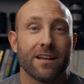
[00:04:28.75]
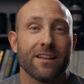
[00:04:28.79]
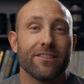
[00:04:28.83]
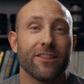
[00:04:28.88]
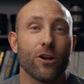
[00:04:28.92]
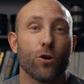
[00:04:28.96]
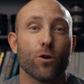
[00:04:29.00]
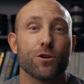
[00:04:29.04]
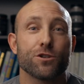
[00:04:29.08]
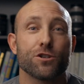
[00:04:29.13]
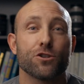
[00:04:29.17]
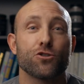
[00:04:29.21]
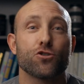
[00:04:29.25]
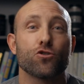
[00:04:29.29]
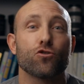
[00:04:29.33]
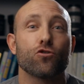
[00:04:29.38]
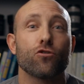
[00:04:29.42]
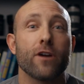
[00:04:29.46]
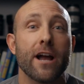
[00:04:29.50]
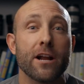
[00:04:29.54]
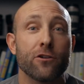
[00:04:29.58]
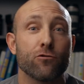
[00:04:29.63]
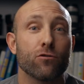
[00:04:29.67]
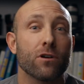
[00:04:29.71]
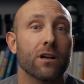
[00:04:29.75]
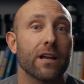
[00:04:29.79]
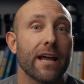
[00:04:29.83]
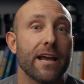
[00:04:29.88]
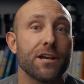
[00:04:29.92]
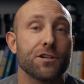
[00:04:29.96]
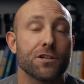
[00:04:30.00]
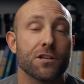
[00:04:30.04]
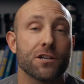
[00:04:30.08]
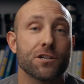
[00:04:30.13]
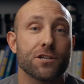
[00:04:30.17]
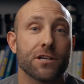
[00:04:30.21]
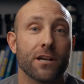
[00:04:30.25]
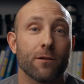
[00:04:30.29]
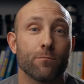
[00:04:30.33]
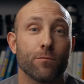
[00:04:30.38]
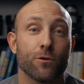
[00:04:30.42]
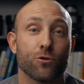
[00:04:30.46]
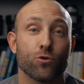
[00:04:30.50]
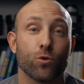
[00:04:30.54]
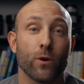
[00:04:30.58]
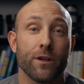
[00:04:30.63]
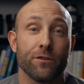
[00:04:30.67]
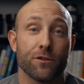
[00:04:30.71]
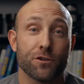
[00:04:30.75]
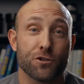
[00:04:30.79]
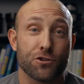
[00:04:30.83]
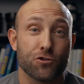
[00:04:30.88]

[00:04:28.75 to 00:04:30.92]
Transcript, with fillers: there was a direct relationship between the